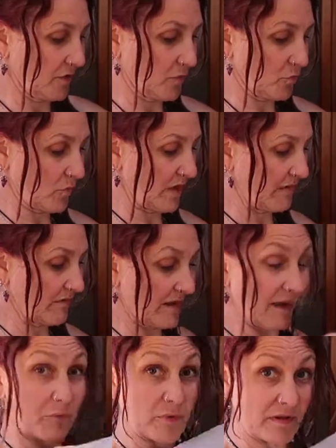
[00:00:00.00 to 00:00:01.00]
and
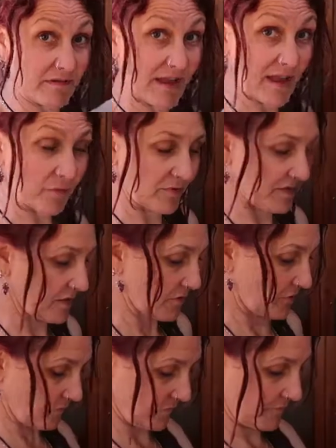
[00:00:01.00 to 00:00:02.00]
where we're at with it all.